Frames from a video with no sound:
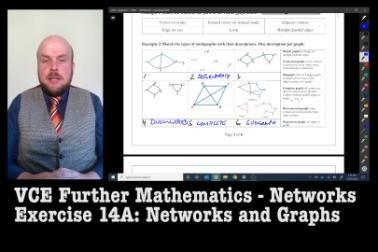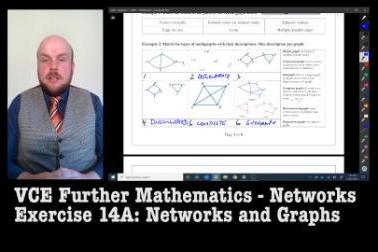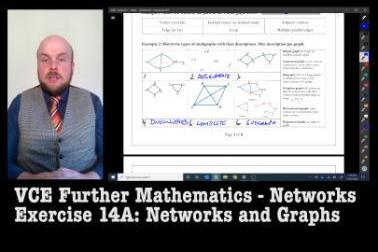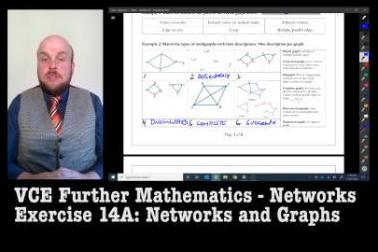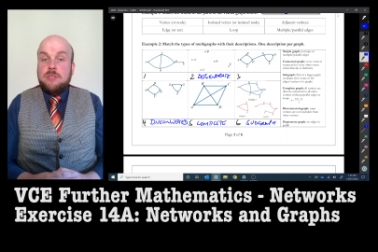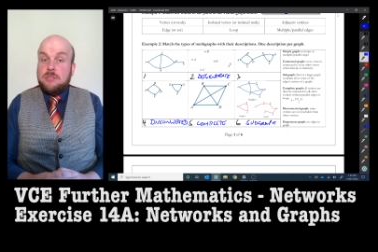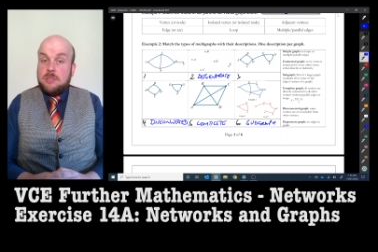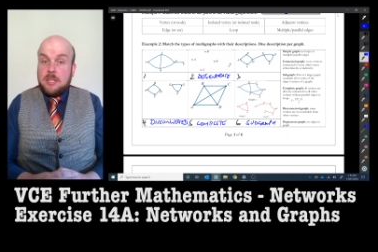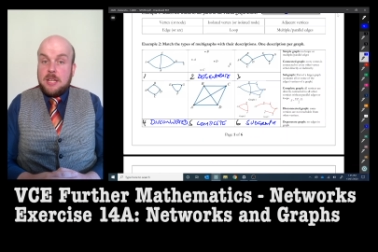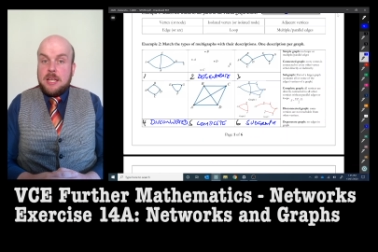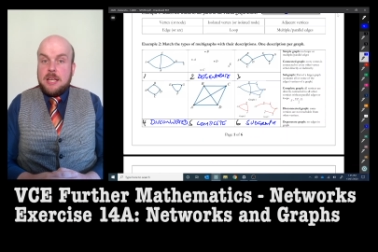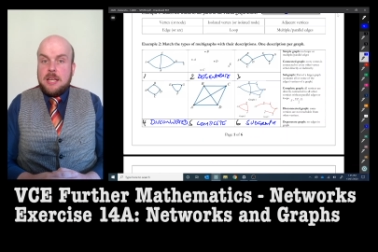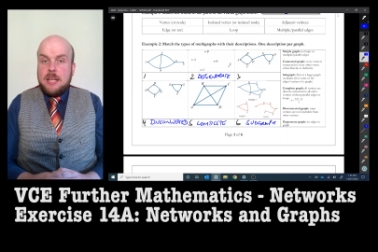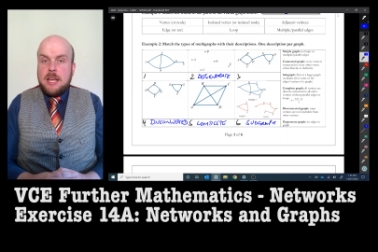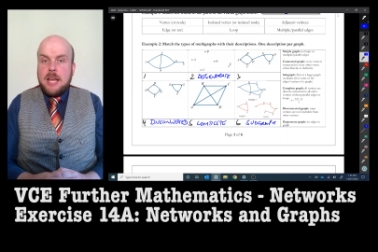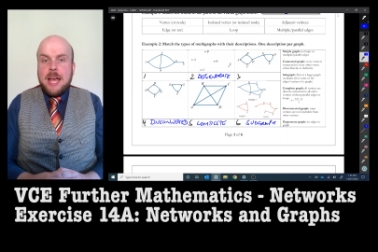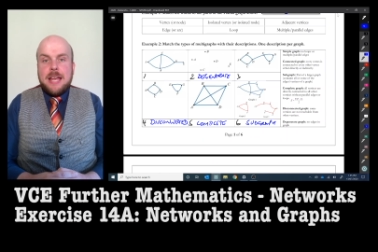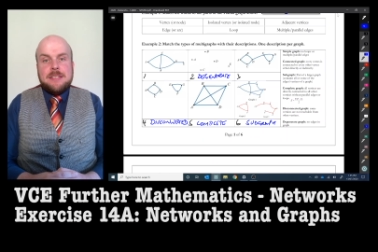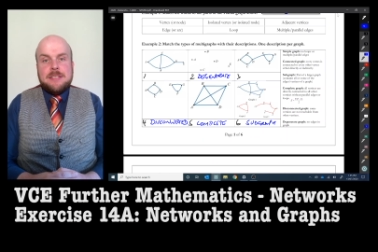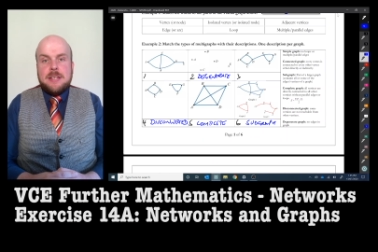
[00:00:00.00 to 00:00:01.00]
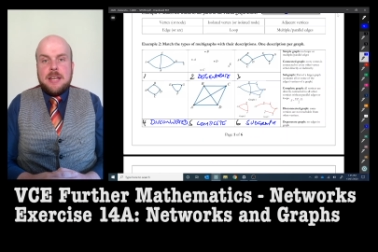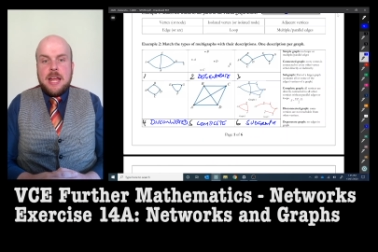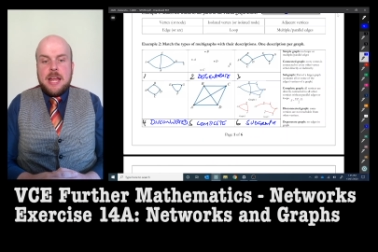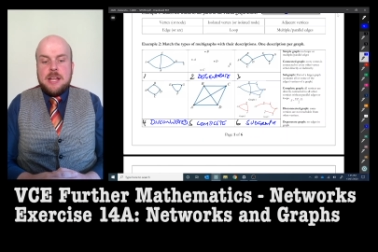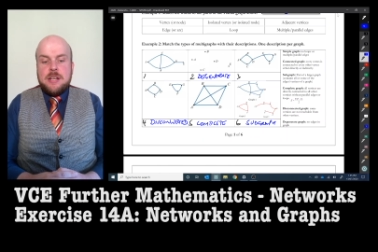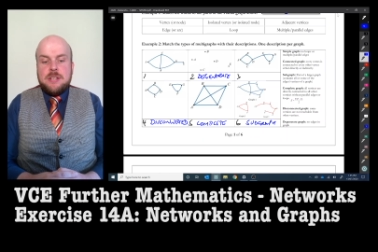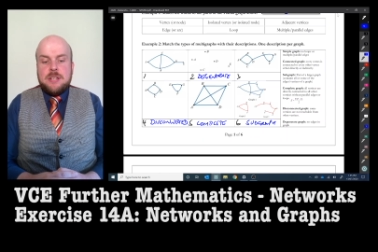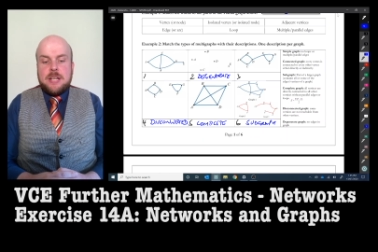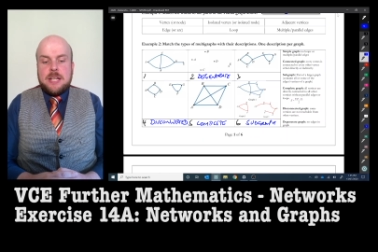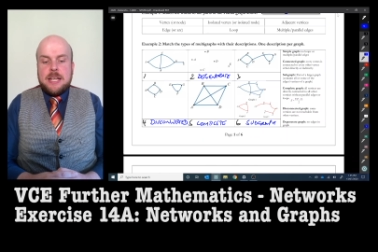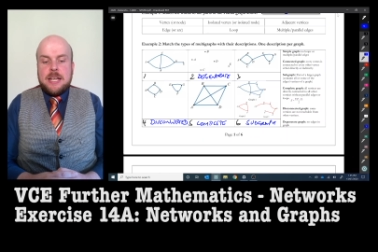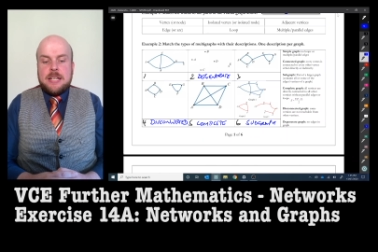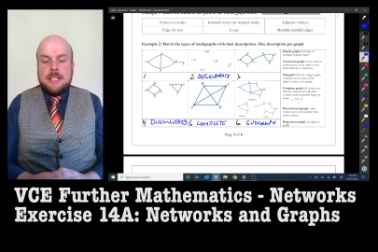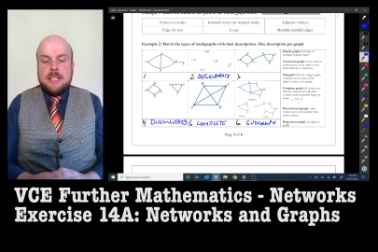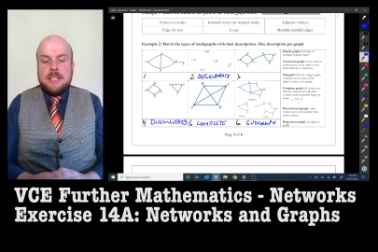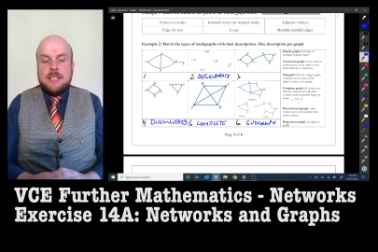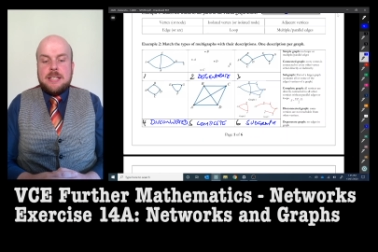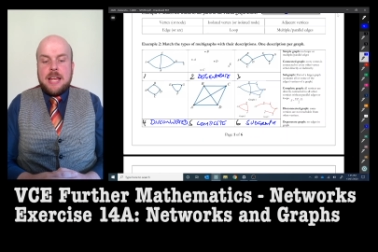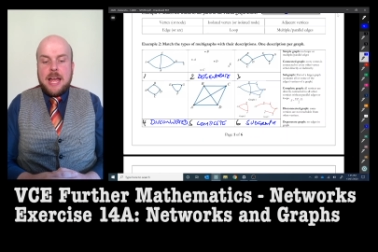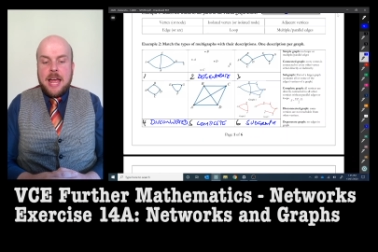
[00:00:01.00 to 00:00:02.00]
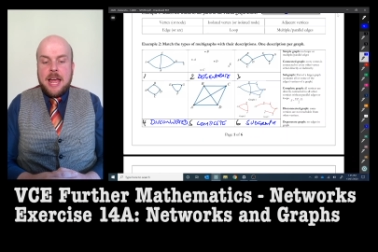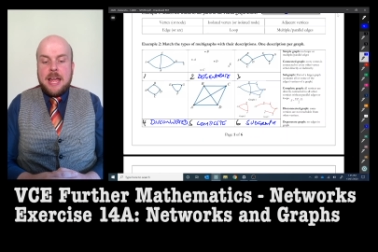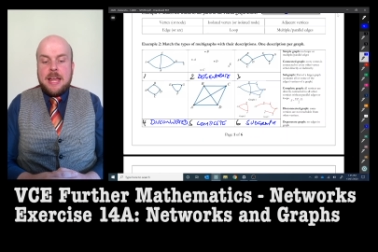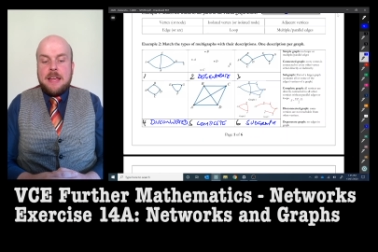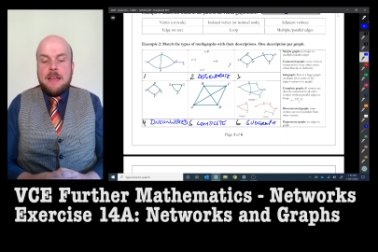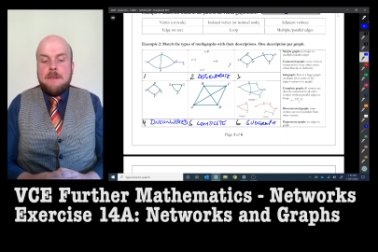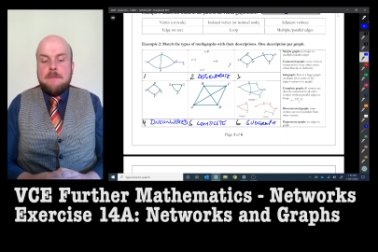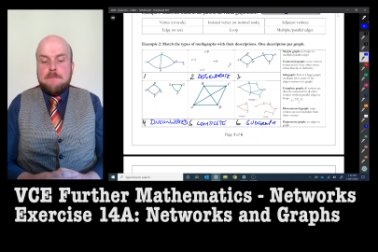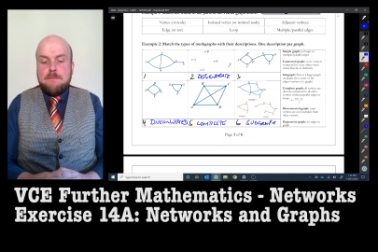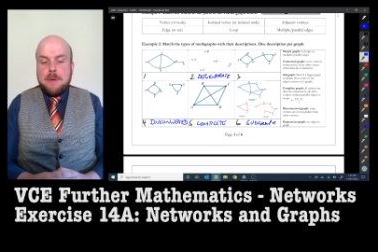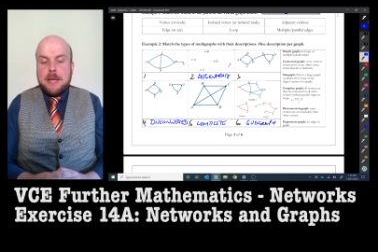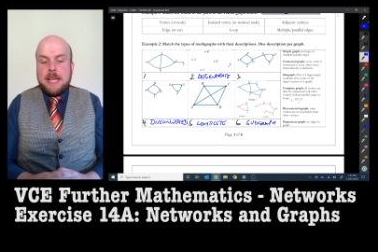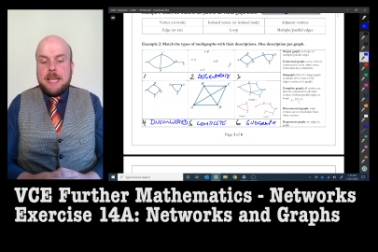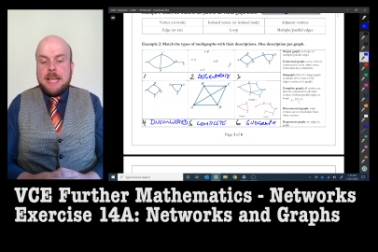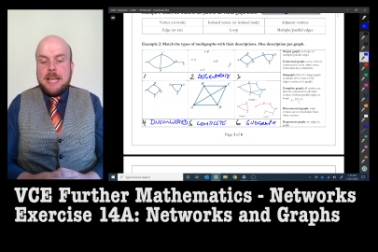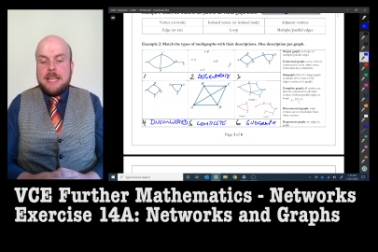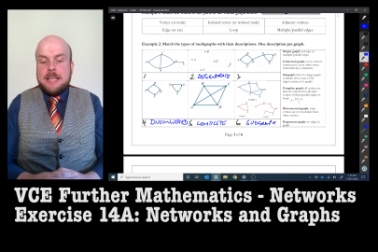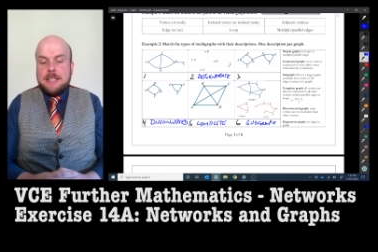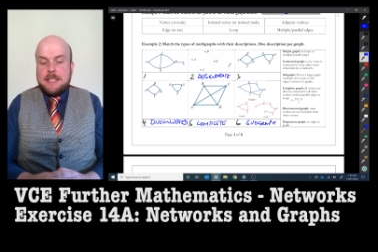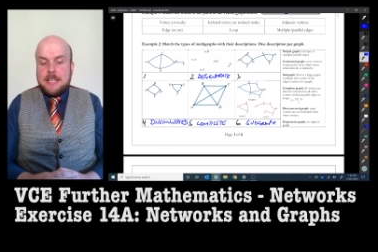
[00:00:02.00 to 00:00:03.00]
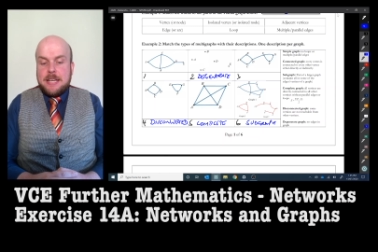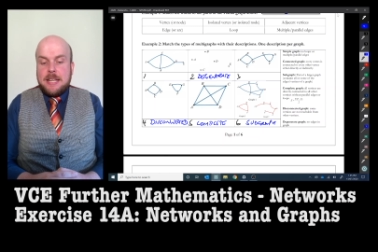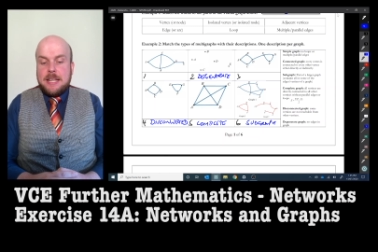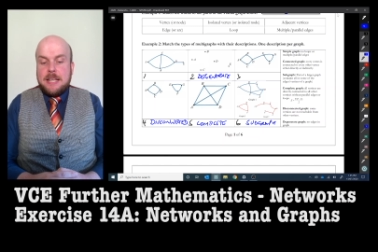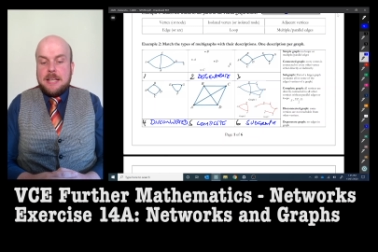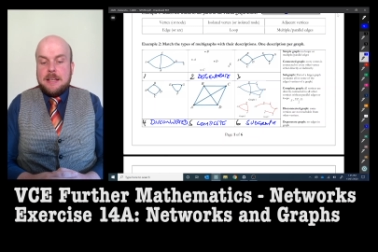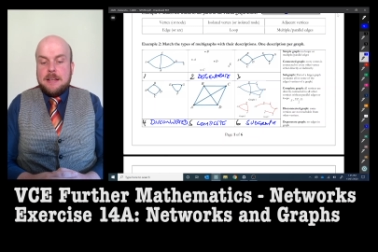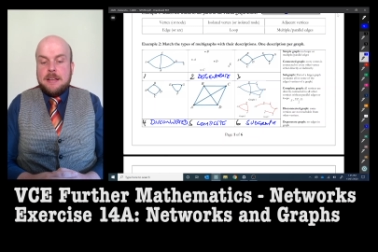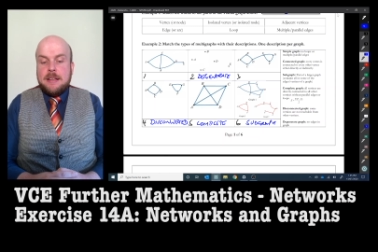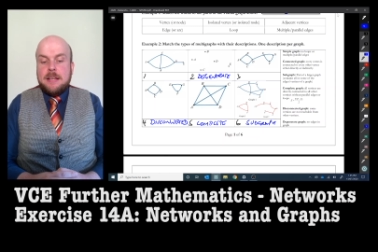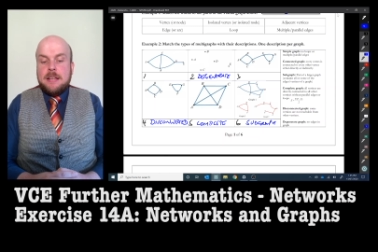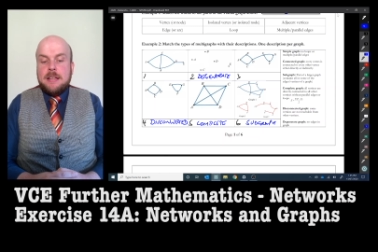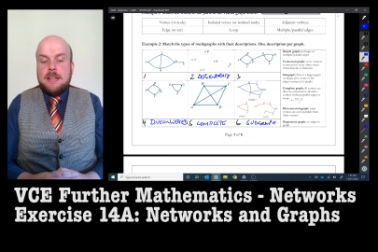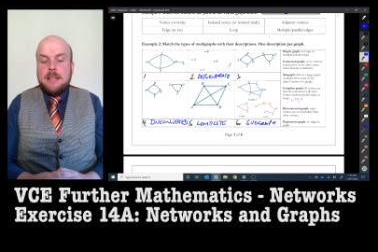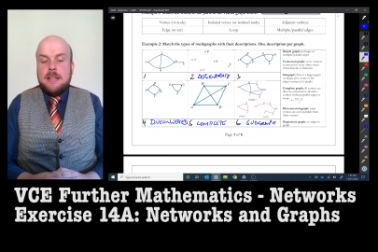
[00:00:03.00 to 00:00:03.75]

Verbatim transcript: C has an edge connecting to A, B, and D.